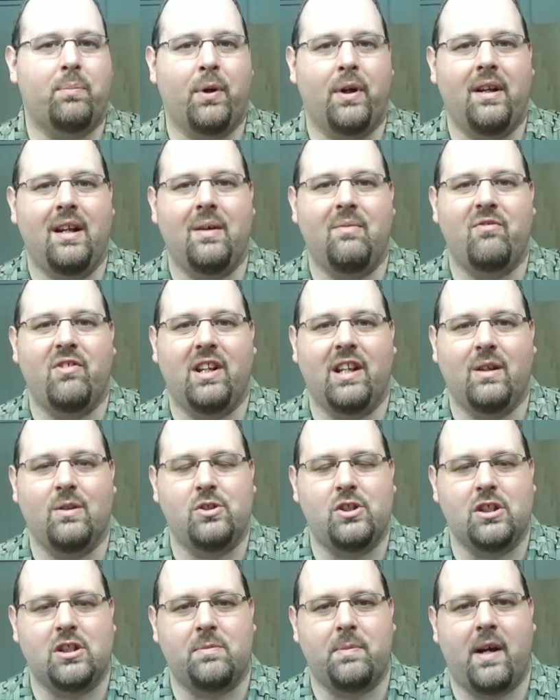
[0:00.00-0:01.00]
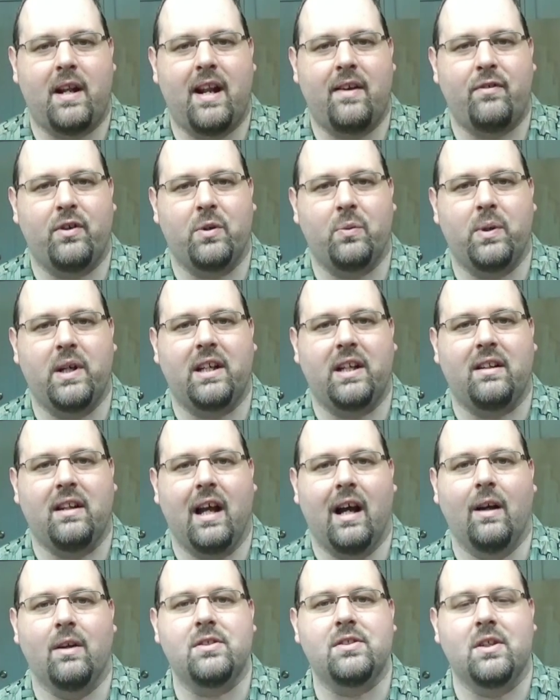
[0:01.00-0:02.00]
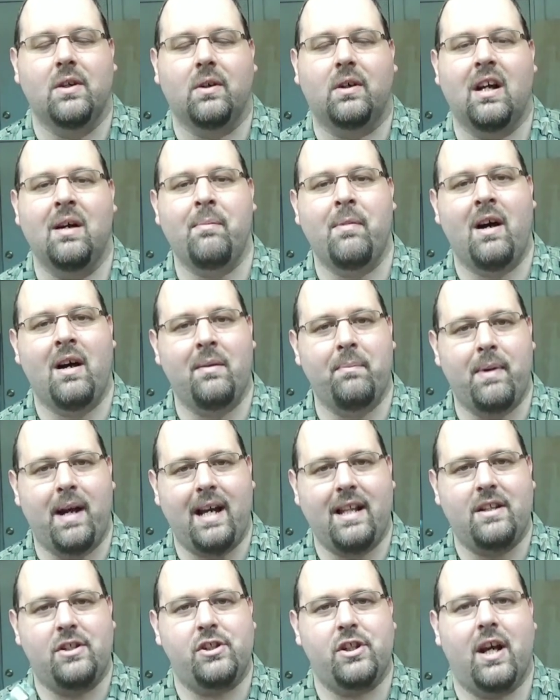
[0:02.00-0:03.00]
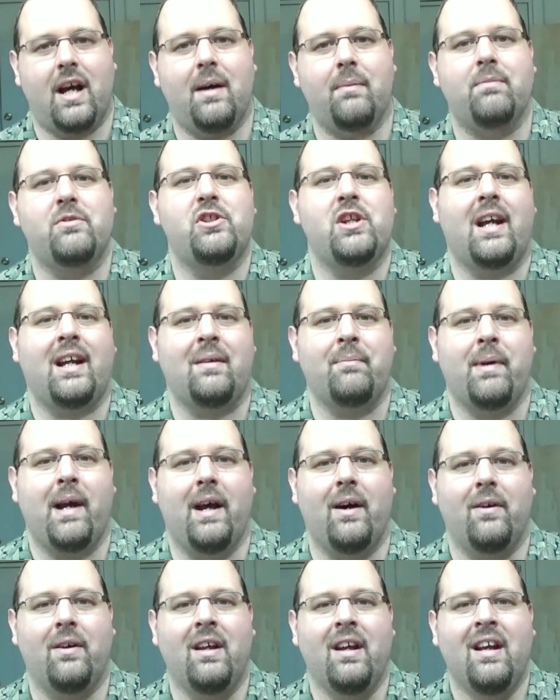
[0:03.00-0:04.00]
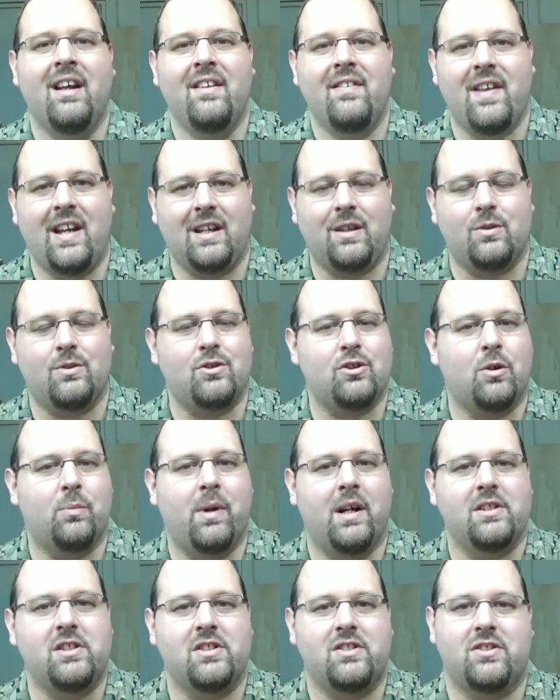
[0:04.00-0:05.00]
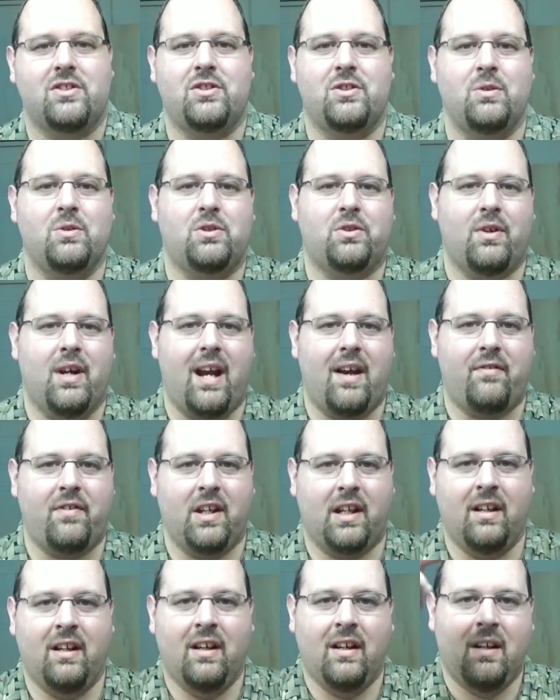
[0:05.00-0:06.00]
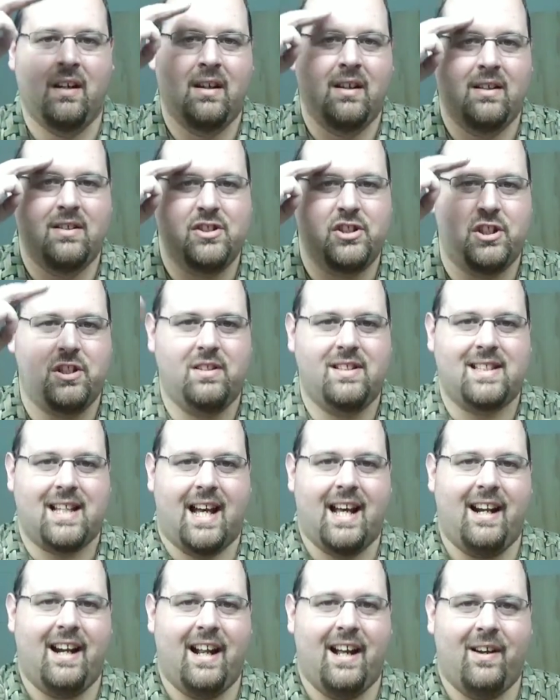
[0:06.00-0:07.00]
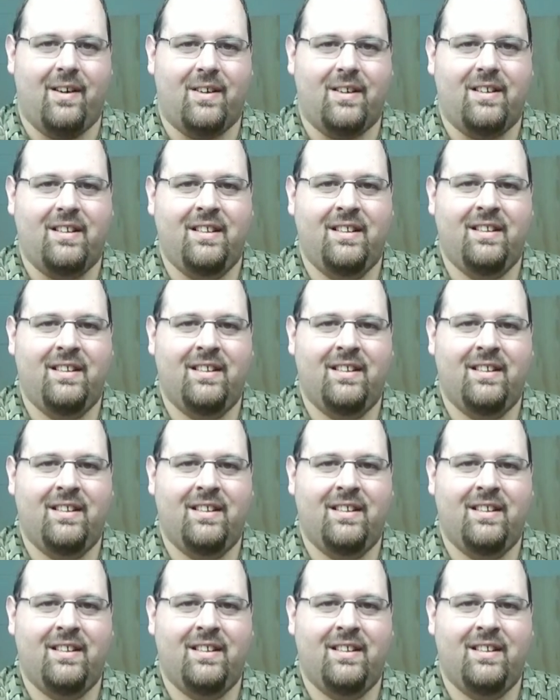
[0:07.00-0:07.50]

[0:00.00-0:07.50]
putting up videos just about every week now. So come on by the shop, check them out. Thank you so much. This is Soots Crafting, signing out.